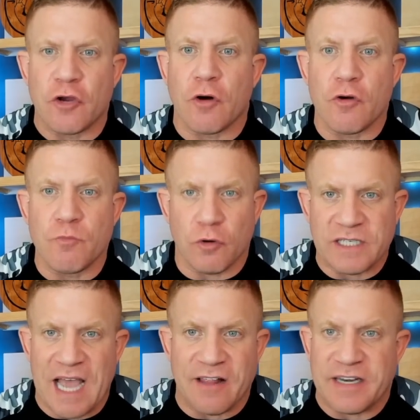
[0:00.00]
your own
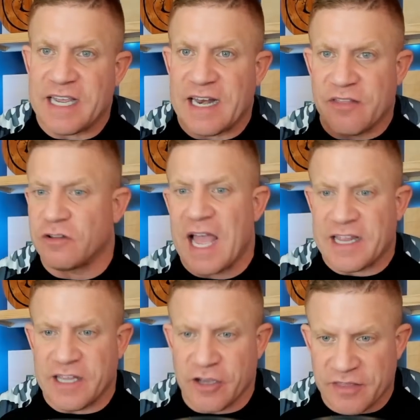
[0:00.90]
mortality and the
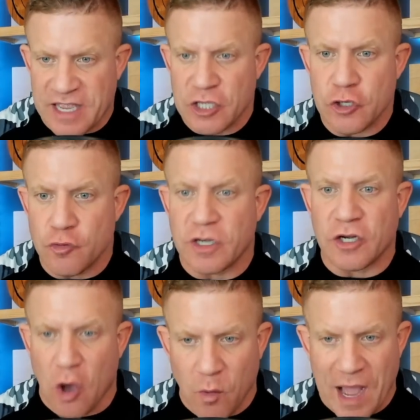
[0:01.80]
likelihood that you could
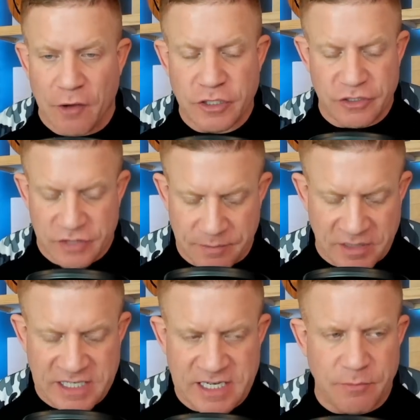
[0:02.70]
go out to
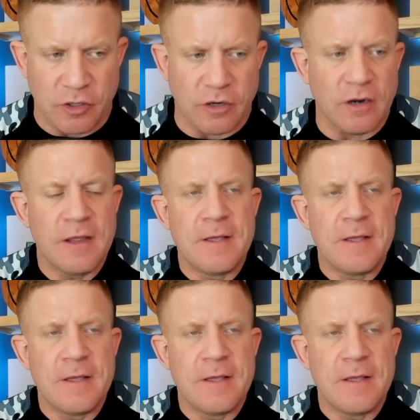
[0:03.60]
something similar,